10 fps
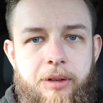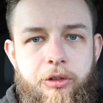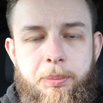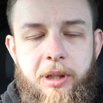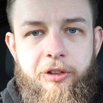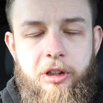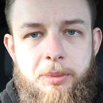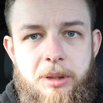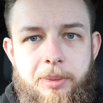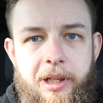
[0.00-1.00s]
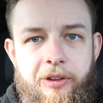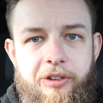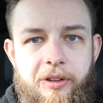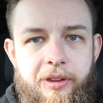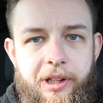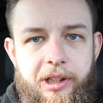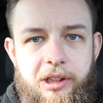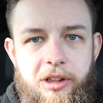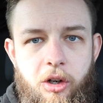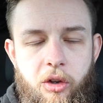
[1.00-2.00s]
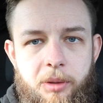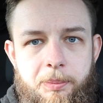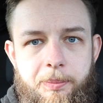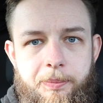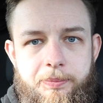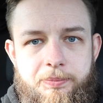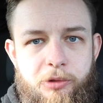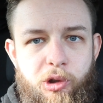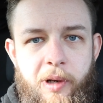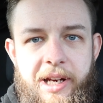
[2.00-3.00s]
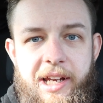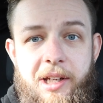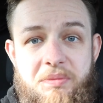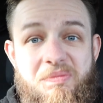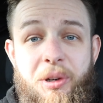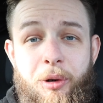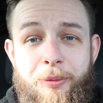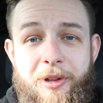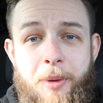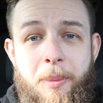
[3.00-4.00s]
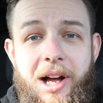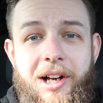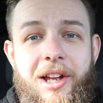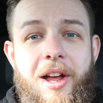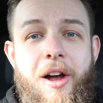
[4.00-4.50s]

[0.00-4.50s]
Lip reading: I've just basically been painting all the grey, it was meant to be black,